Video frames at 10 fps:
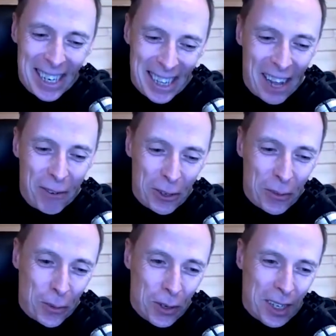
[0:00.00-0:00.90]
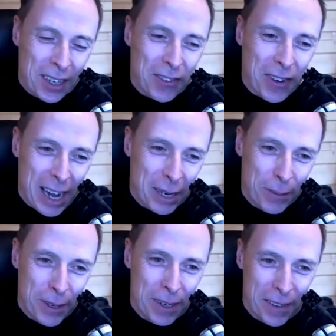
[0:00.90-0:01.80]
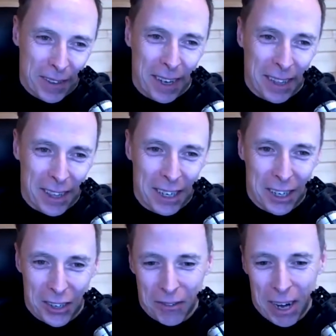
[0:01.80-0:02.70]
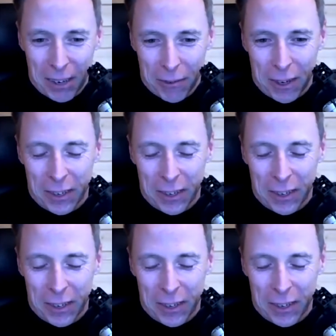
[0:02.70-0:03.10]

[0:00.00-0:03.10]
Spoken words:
that was one that's valuable that they should rank for.